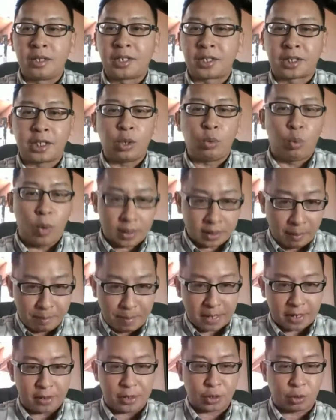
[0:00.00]
to see what
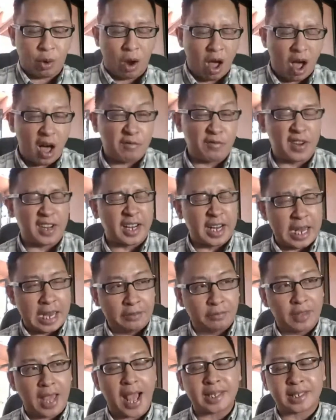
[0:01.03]
competitors are offering
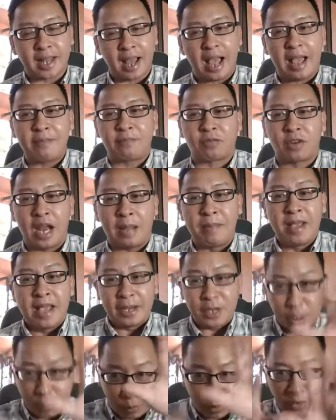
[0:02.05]
in that time frame,
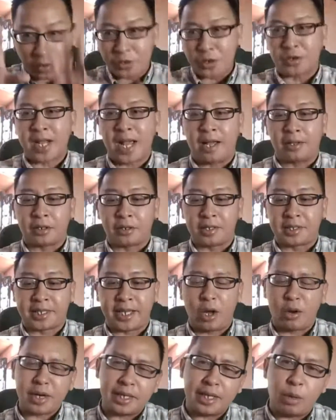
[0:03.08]
and you put it on your calendar and say,
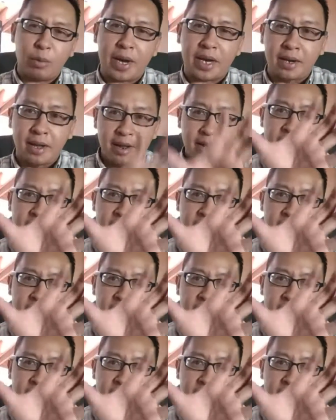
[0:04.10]
okay, now wait,